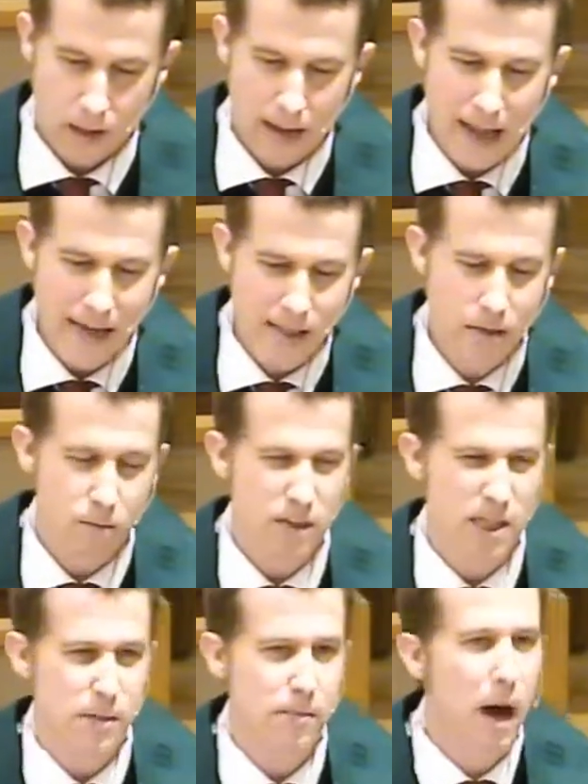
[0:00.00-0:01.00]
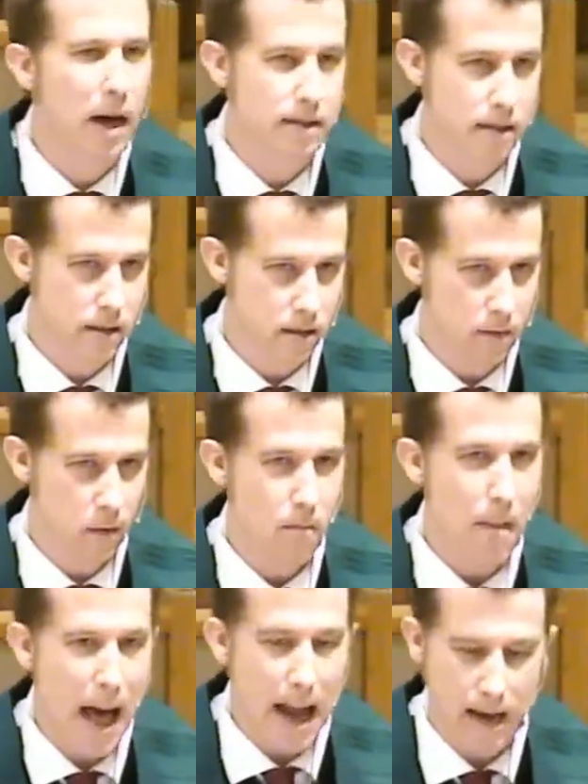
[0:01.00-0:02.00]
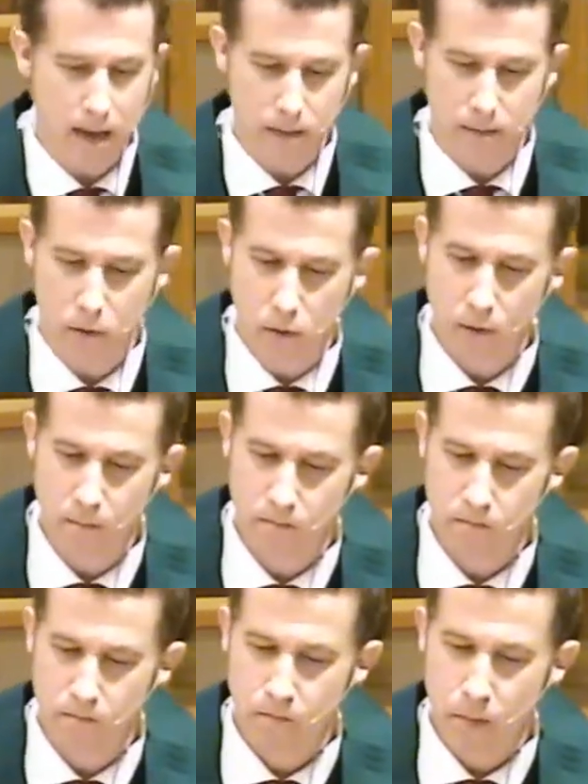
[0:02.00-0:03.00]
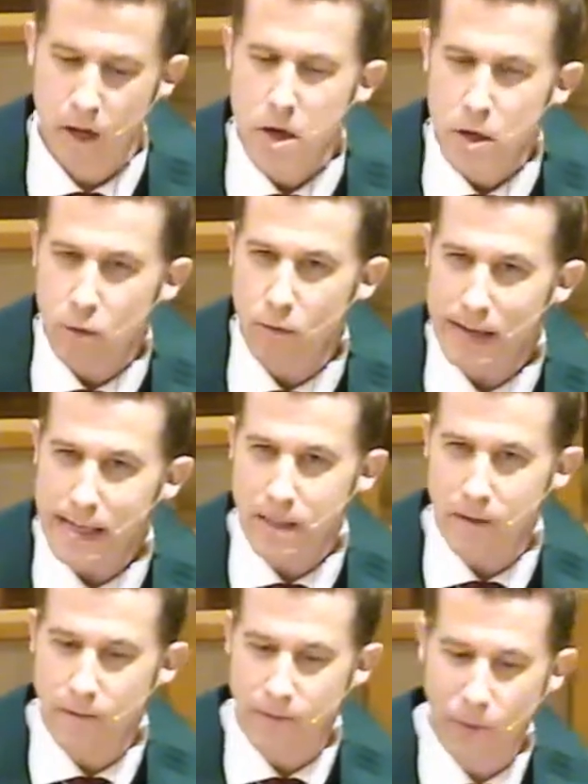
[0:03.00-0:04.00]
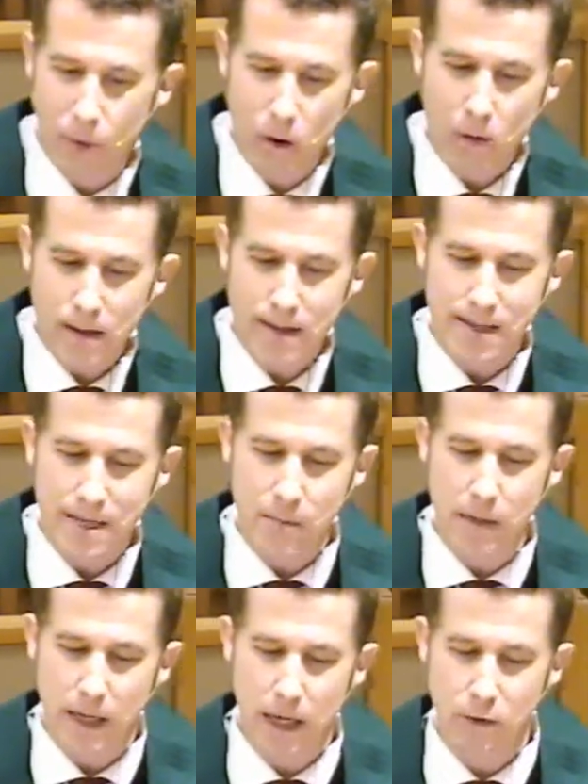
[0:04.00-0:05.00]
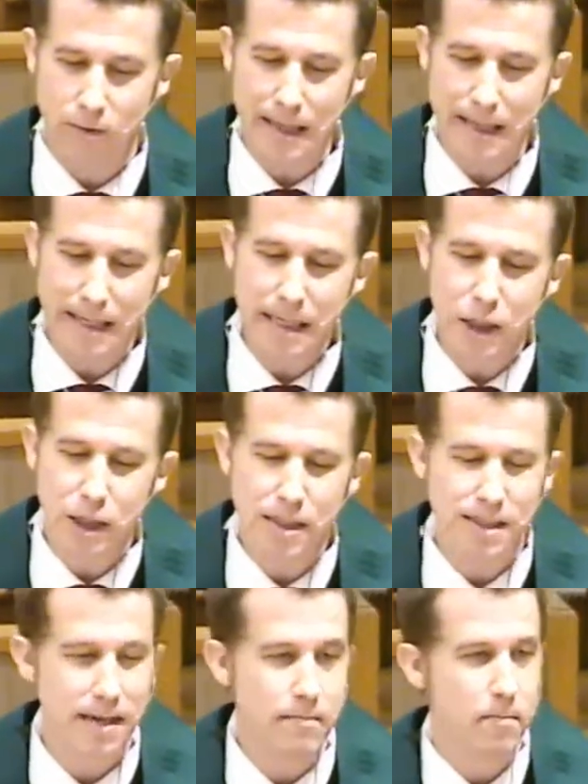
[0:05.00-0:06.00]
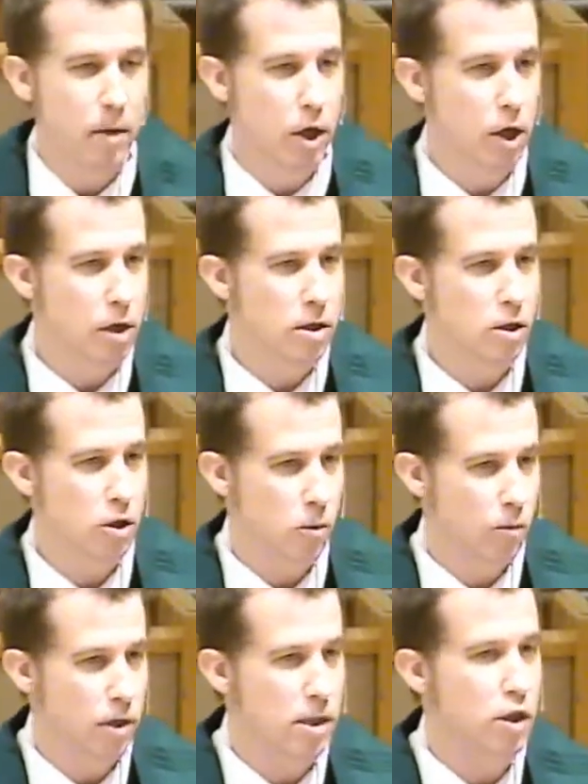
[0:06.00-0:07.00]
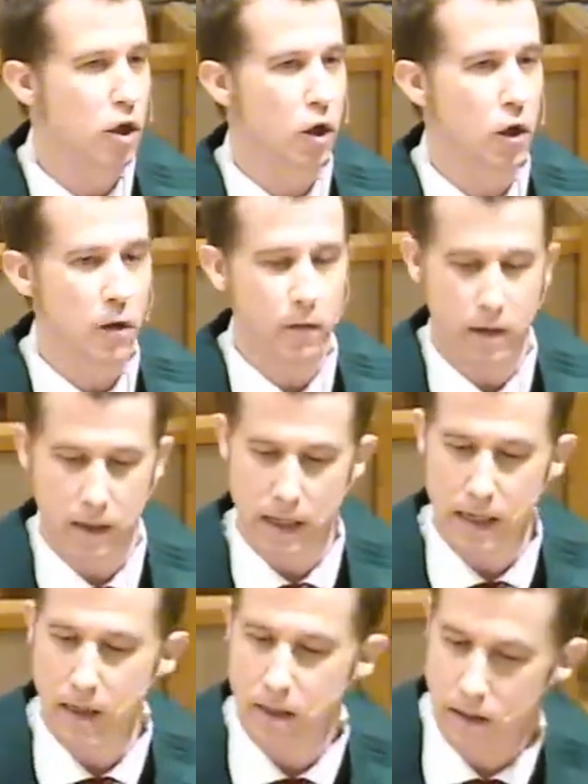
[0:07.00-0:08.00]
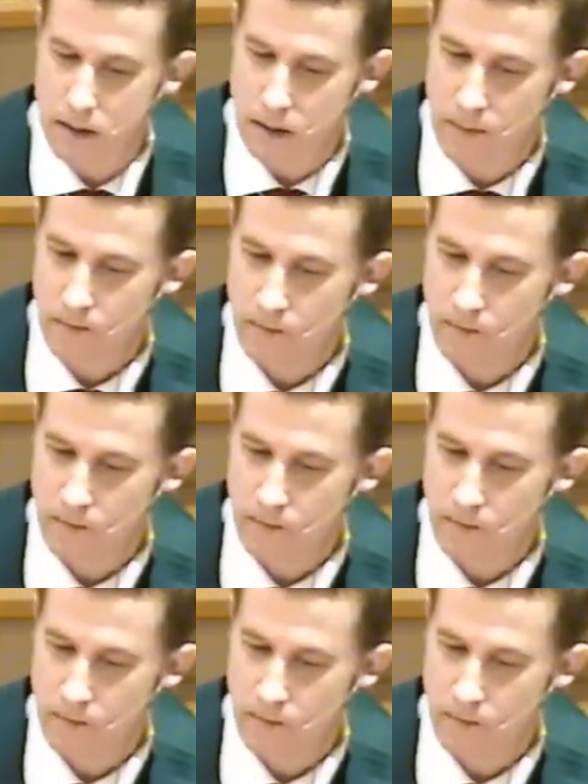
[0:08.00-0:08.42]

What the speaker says: less responsive or malleable. The reason for this is because religions emerge to preserve things.